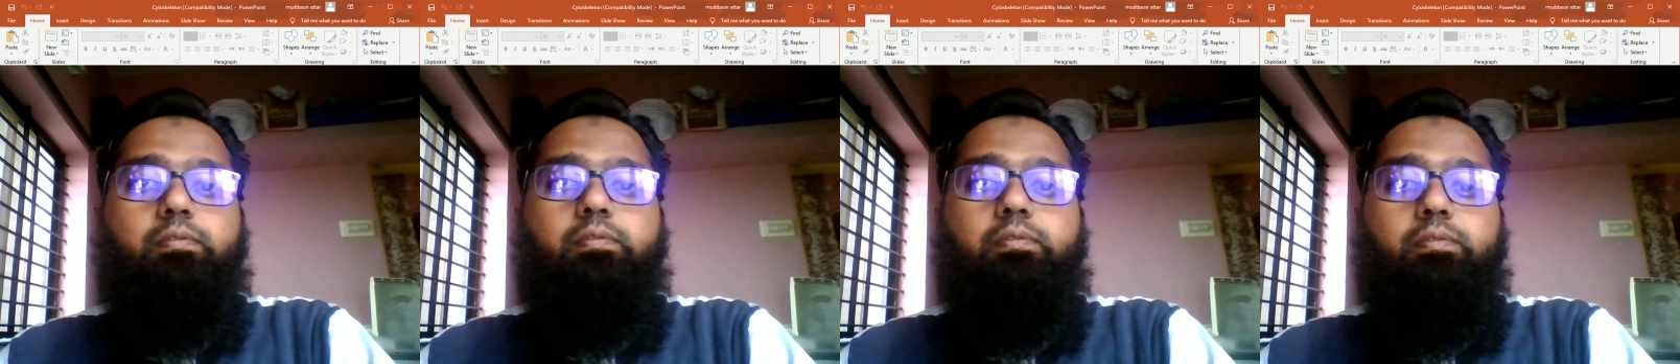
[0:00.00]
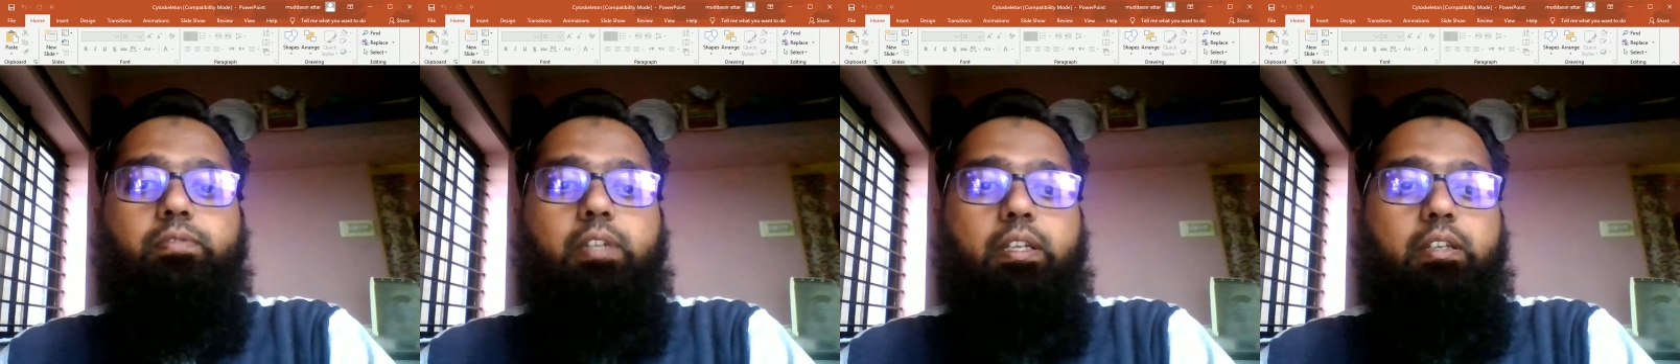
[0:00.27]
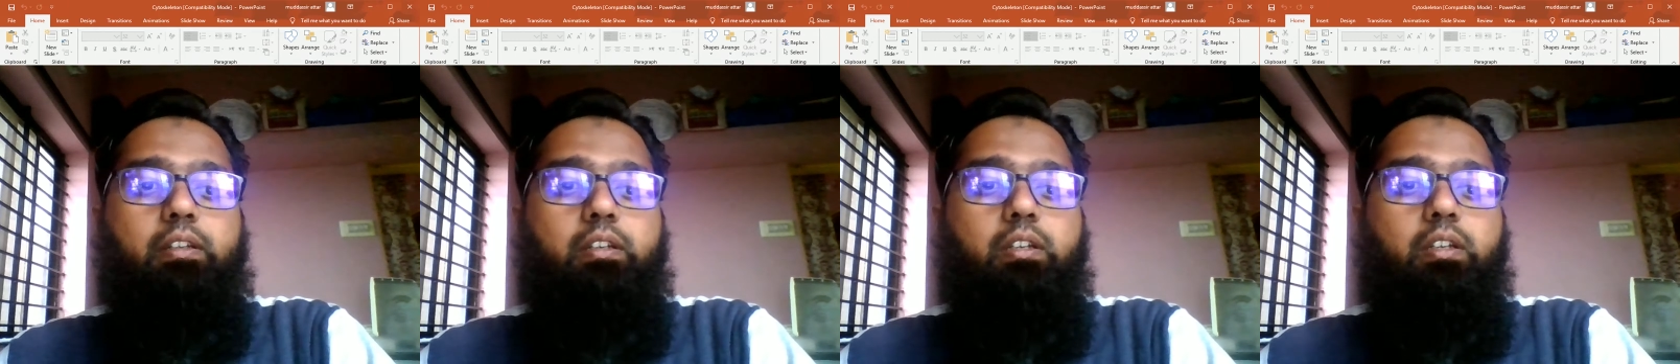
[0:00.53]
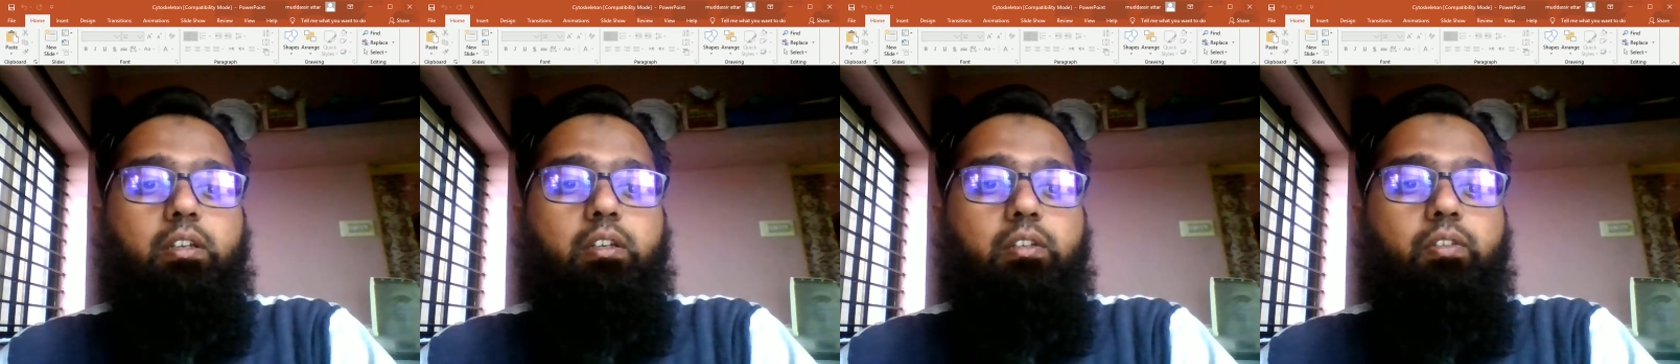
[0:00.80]
fine.
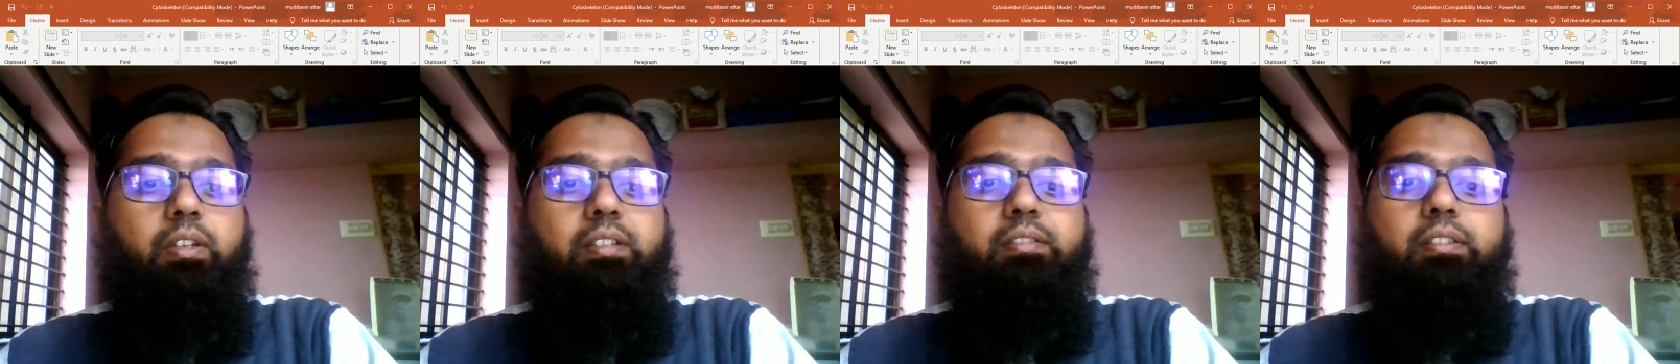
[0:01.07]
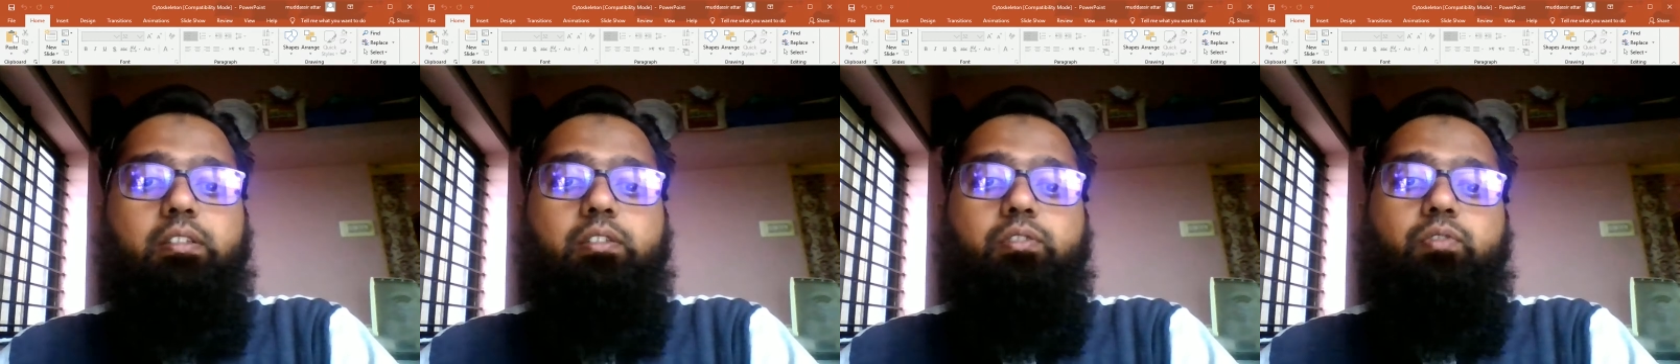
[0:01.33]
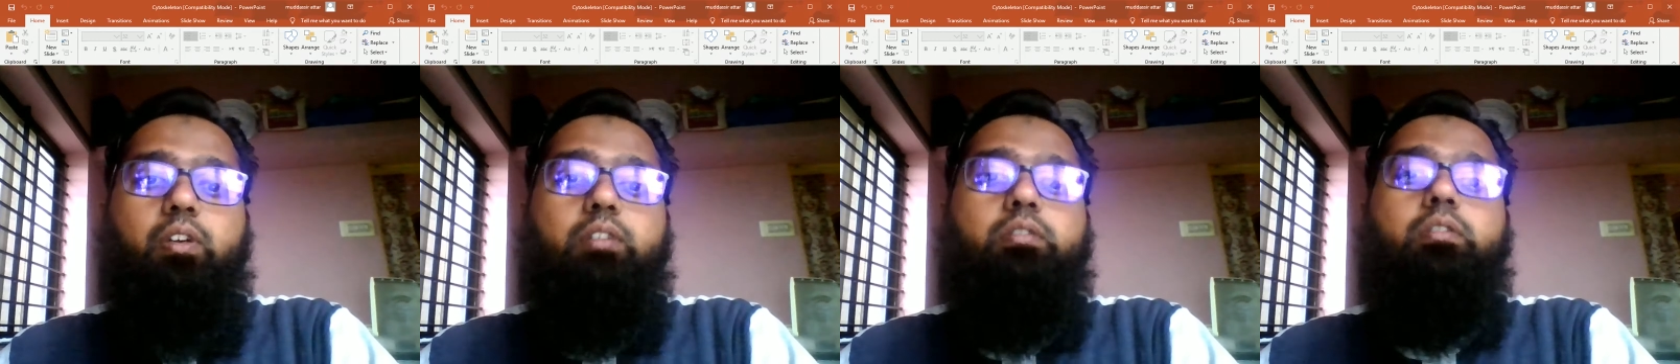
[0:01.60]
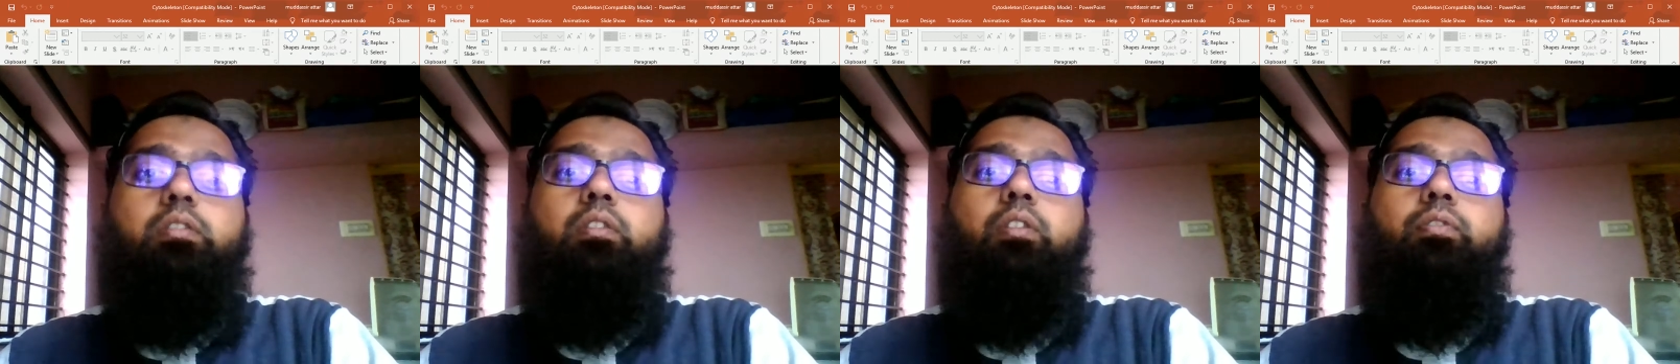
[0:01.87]
You can see the
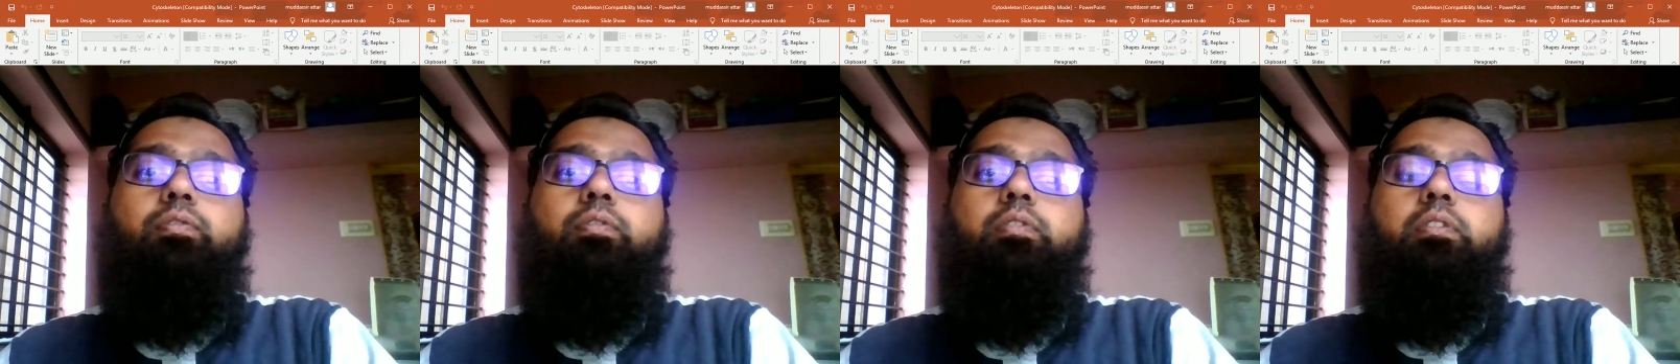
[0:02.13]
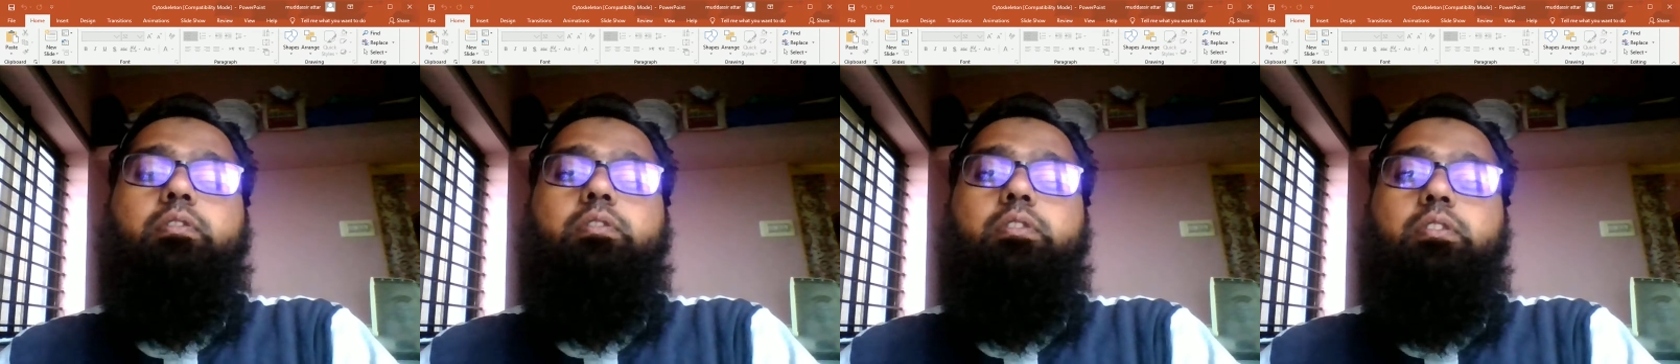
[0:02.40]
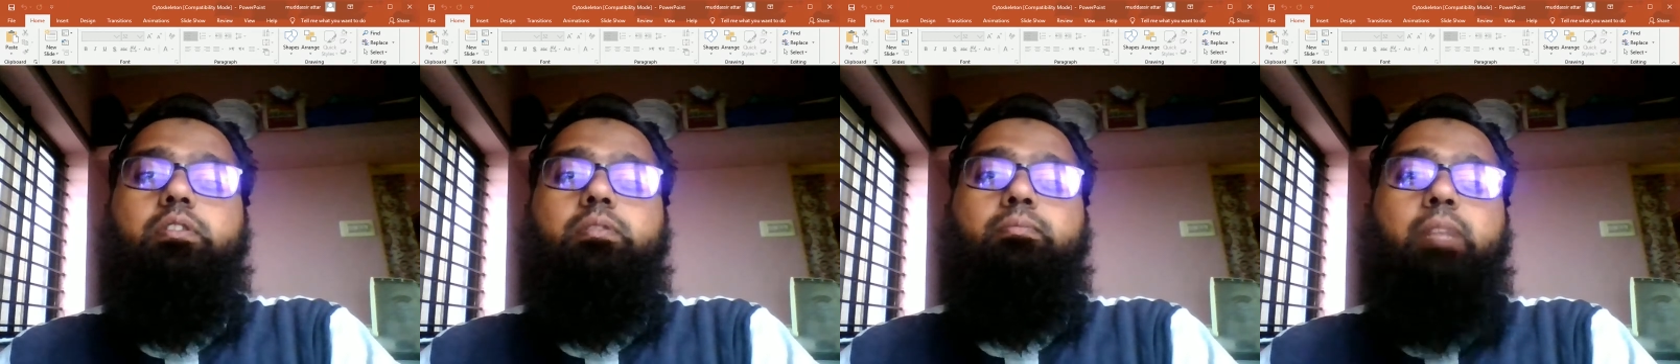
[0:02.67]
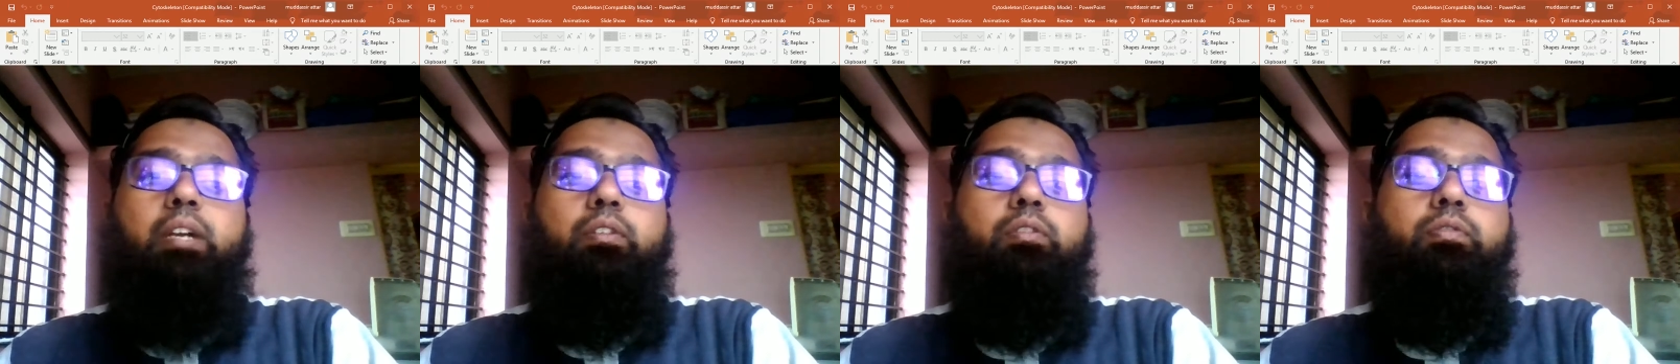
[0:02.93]
structure of the
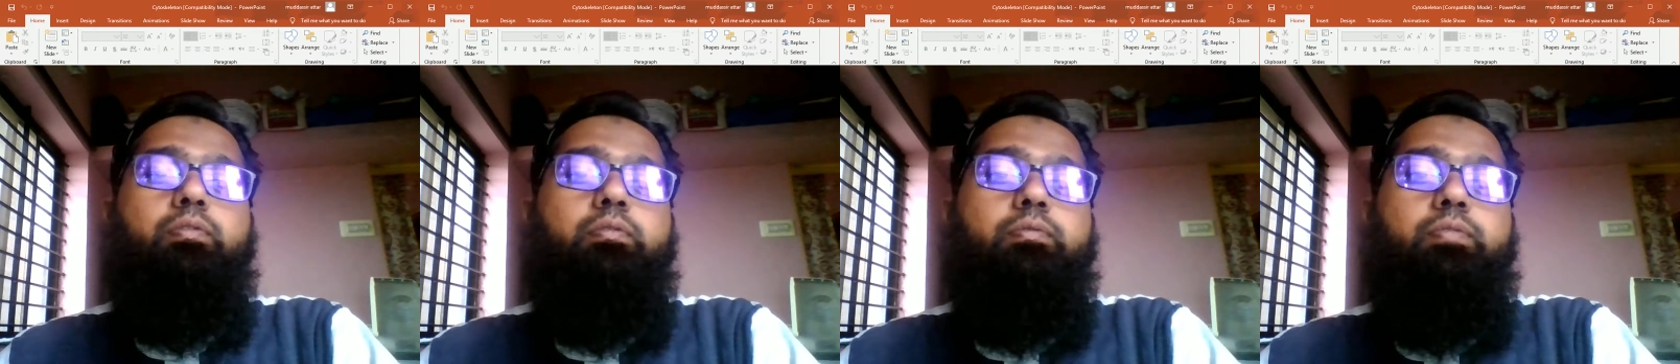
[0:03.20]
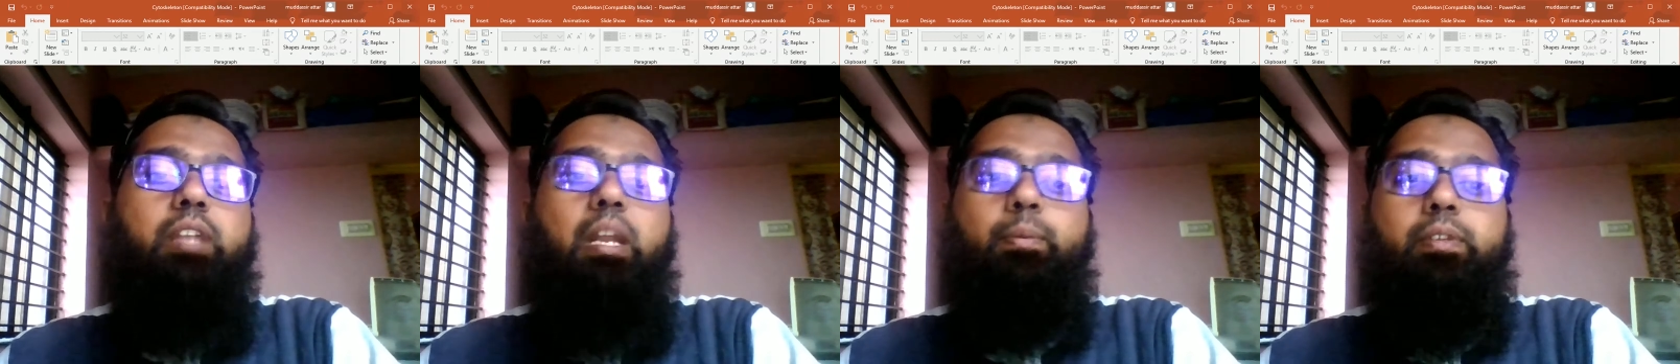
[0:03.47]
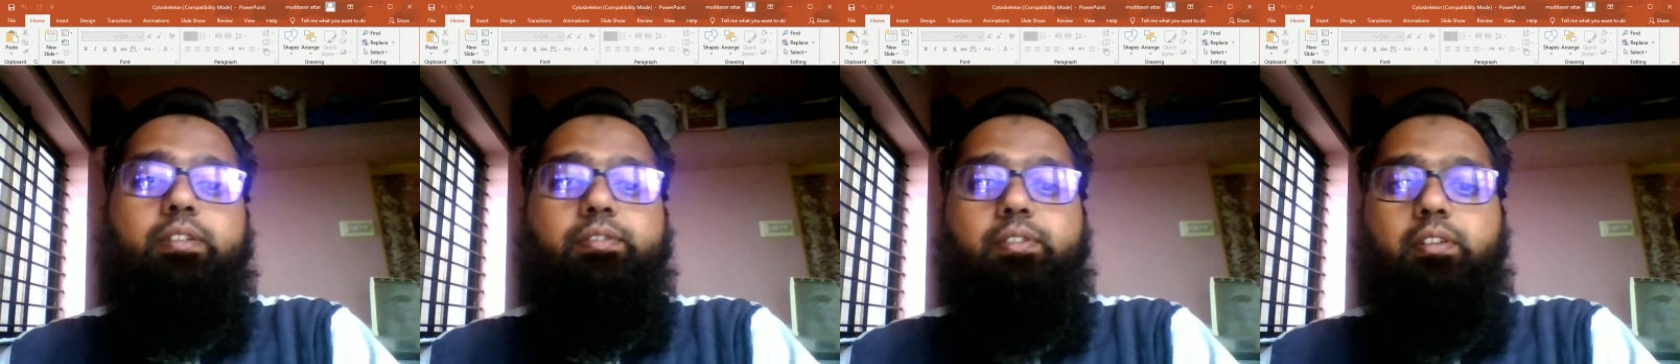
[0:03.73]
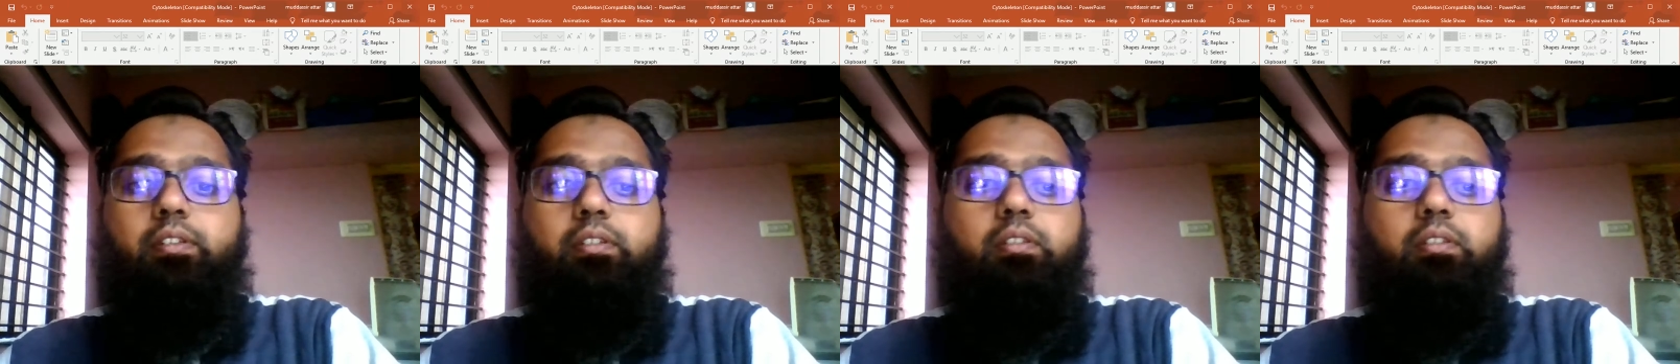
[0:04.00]
microfilaments here.